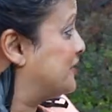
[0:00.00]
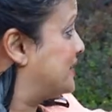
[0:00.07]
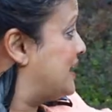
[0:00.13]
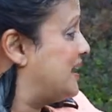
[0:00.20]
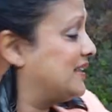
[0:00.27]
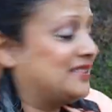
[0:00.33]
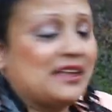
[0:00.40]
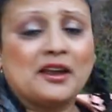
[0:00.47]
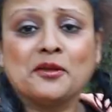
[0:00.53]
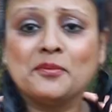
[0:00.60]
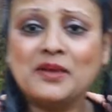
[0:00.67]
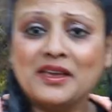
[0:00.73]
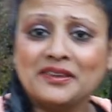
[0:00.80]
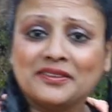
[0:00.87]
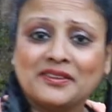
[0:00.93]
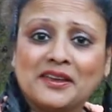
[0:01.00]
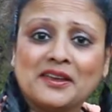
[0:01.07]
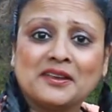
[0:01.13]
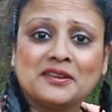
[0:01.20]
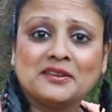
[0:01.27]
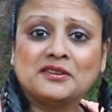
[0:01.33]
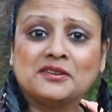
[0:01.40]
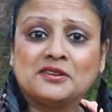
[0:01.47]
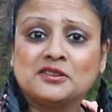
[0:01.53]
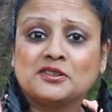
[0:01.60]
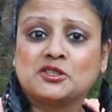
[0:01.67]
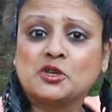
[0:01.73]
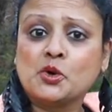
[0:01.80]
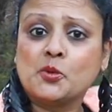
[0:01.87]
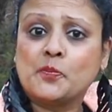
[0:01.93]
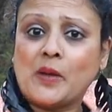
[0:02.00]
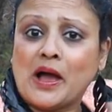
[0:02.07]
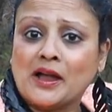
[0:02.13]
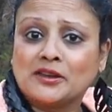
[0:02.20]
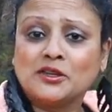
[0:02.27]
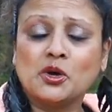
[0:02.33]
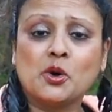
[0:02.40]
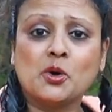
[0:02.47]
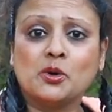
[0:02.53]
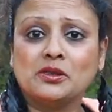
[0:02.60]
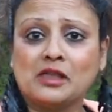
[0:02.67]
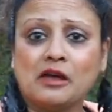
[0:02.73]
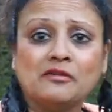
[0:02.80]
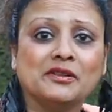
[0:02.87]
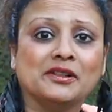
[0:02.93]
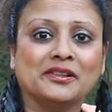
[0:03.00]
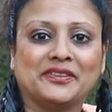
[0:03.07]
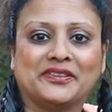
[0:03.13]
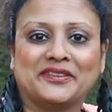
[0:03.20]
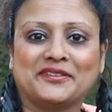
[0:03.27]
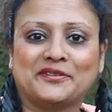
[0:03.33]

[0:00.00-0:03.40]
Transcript: forget that amazing two patio levels